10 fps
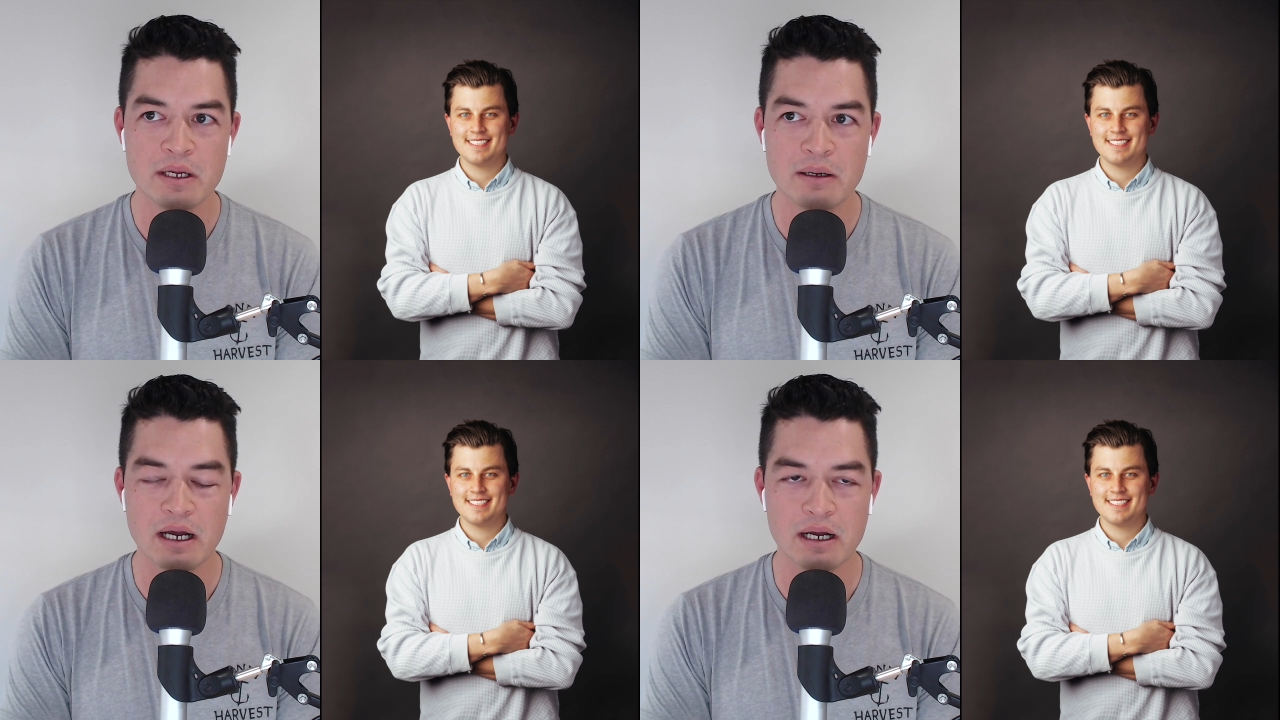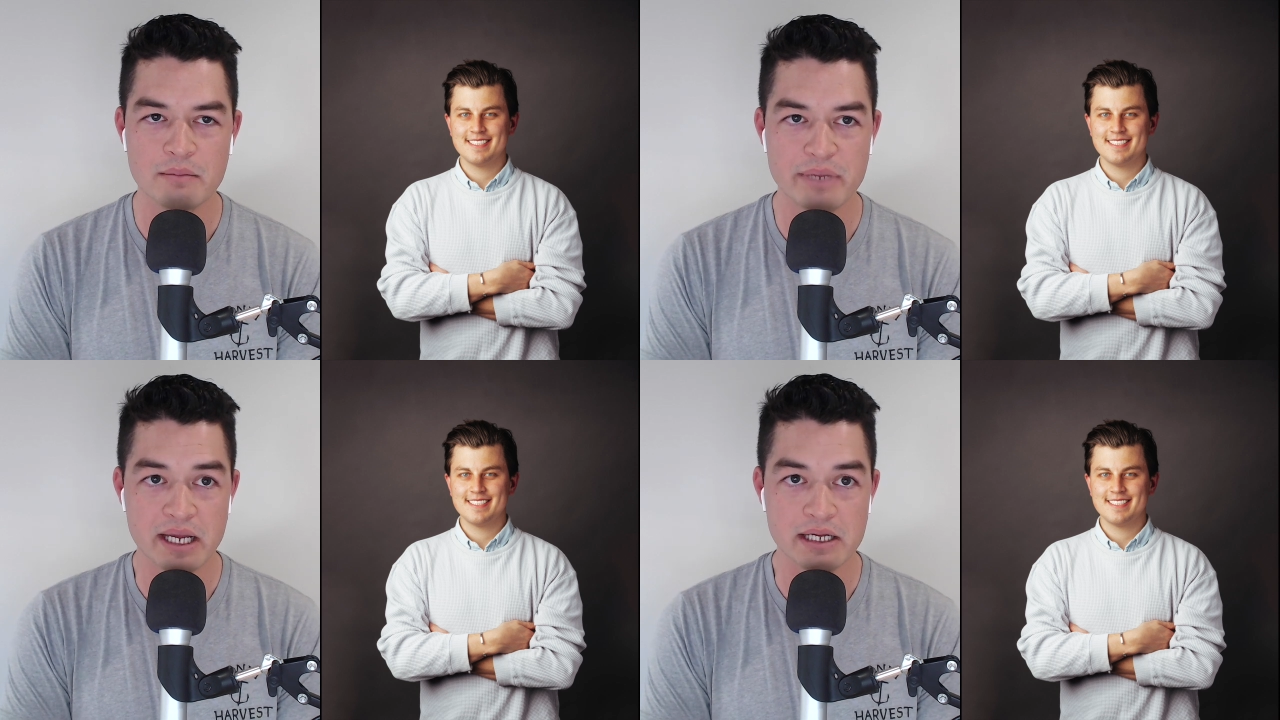Speaker 1: um,
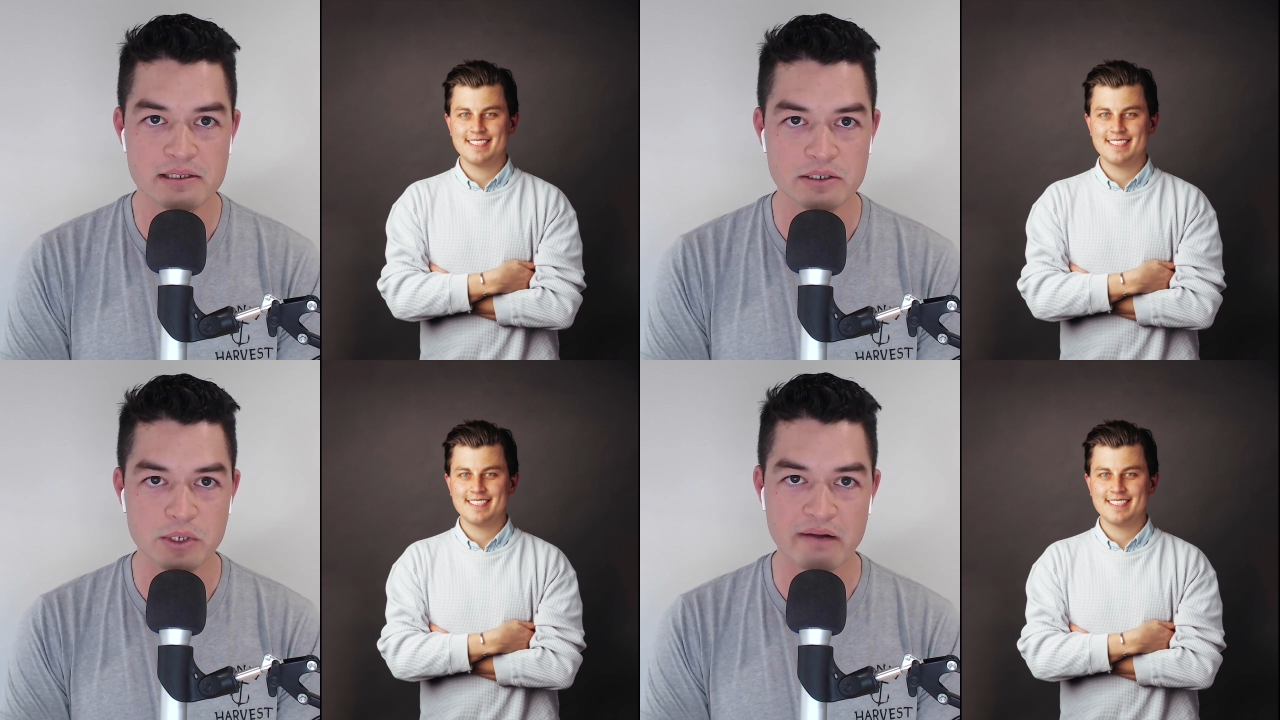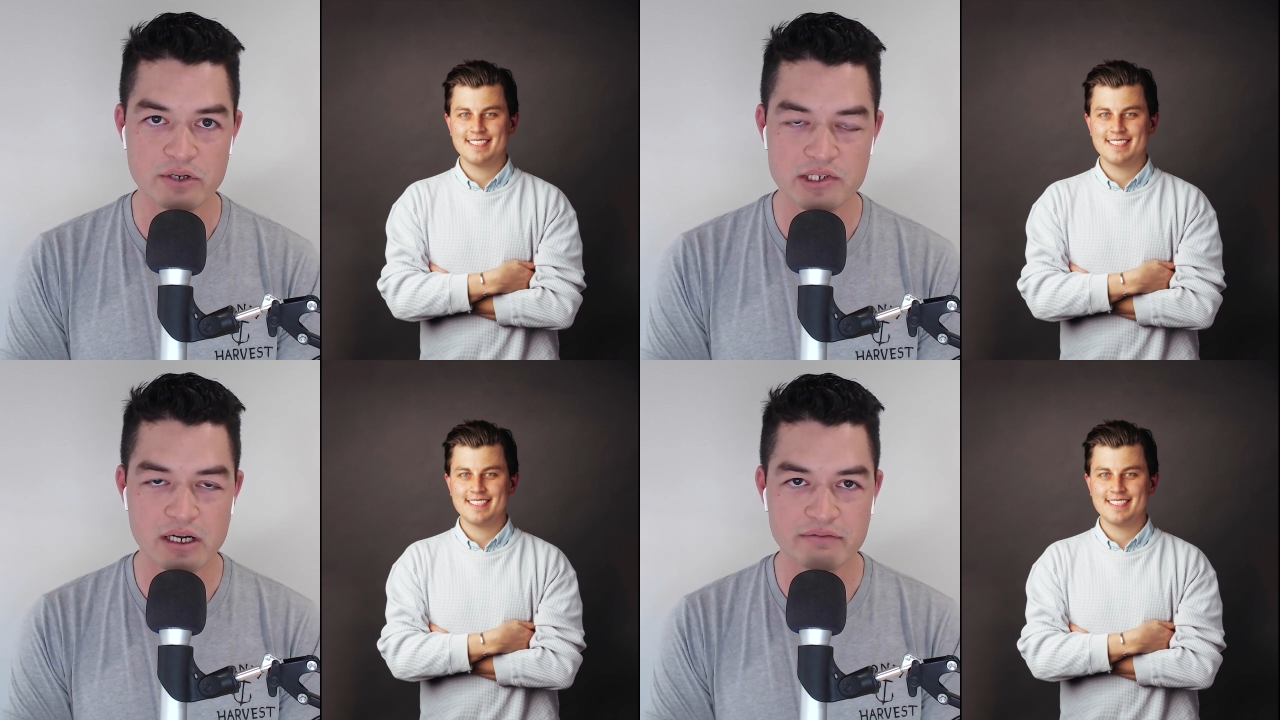pay to drive
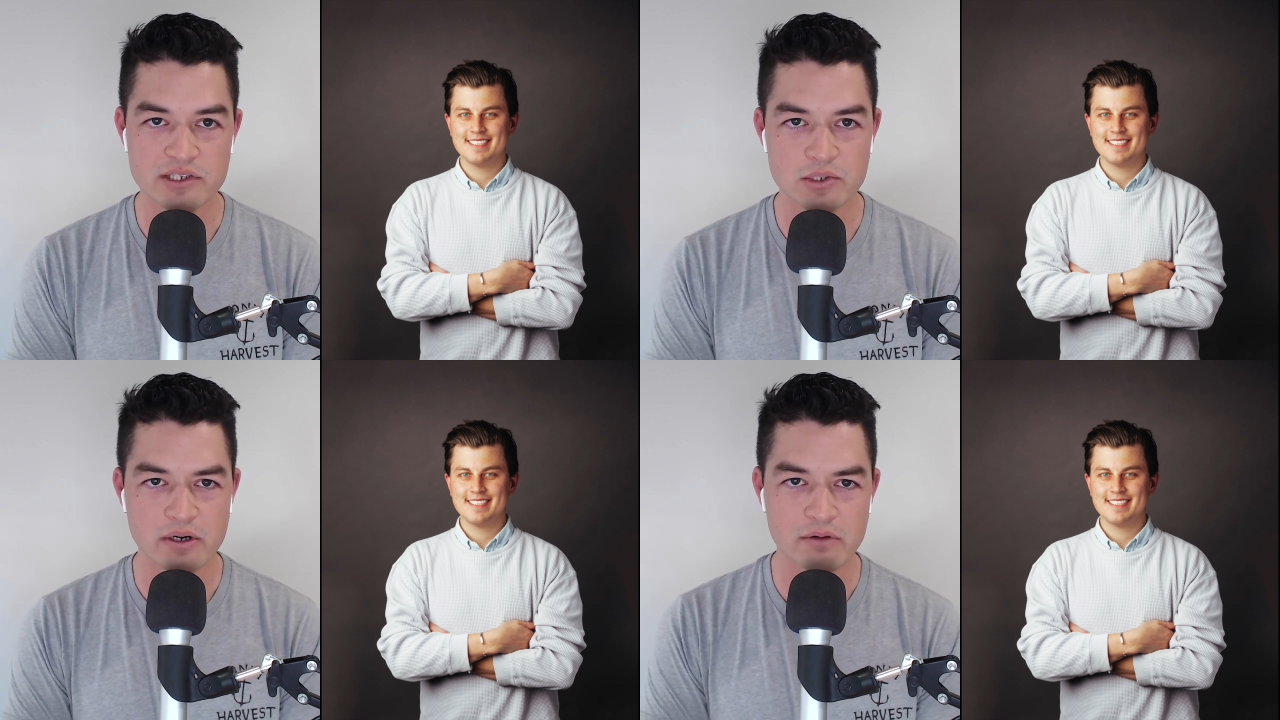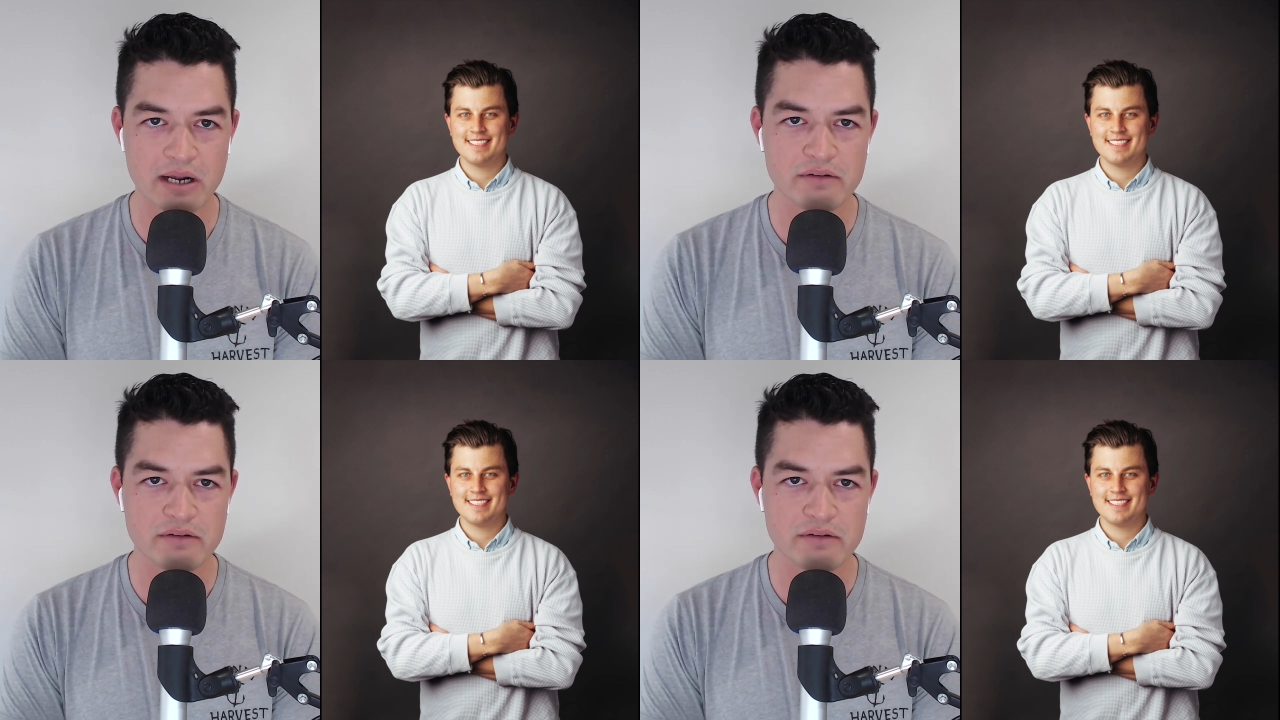yourself? Is sort of what I've